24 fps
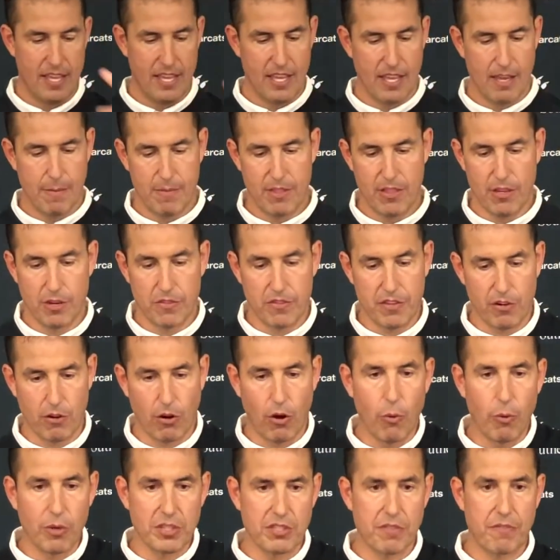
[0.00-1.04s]
I mean, they're
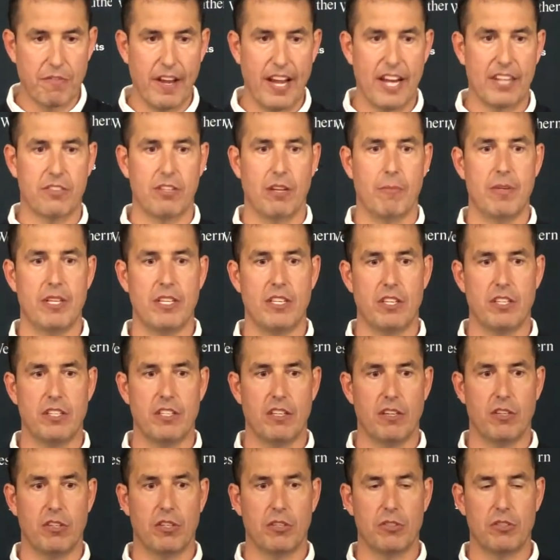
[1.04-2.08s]
always a factor. I mean, to
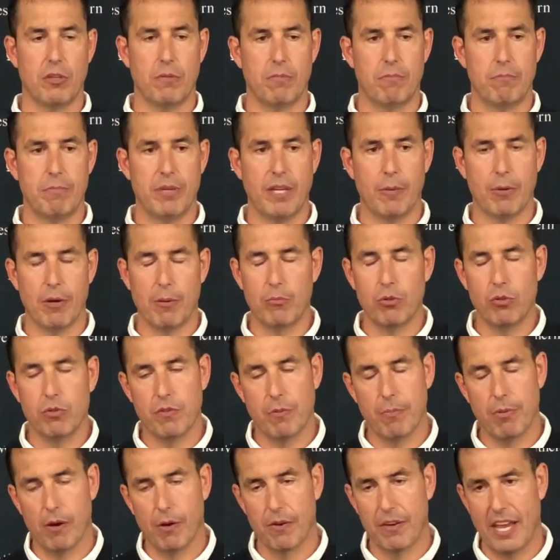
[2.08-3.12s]
be able to move
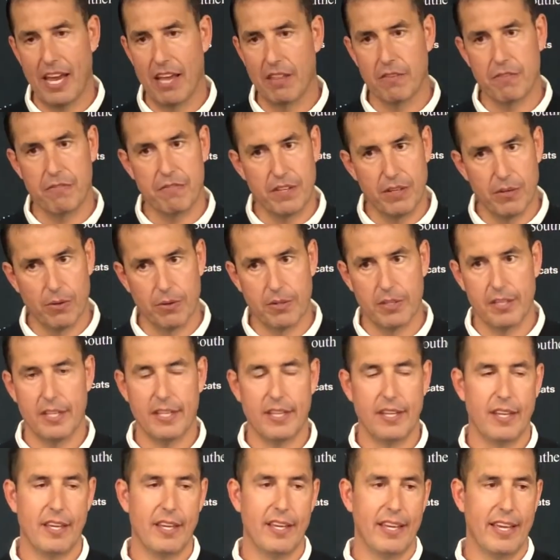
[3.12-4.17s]
the ball down the field
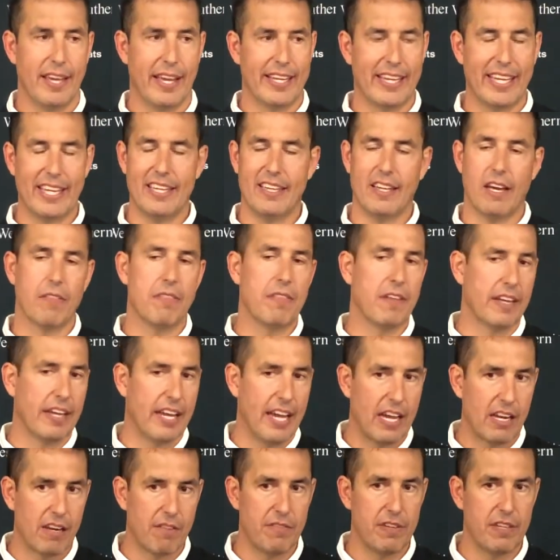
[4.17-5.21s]
and get nothing
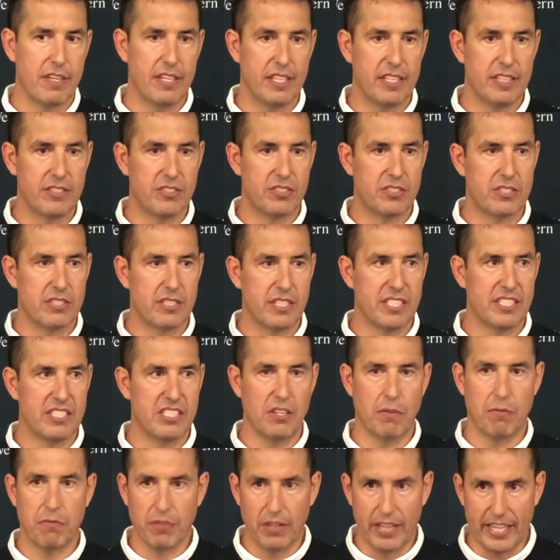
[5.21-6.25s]
out of it is
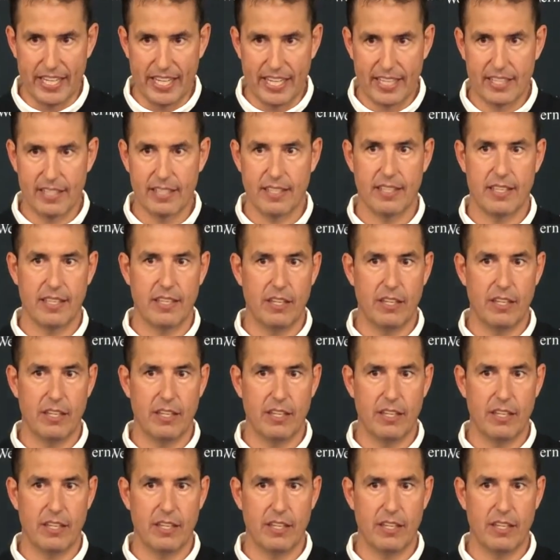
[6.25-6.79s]
deflating.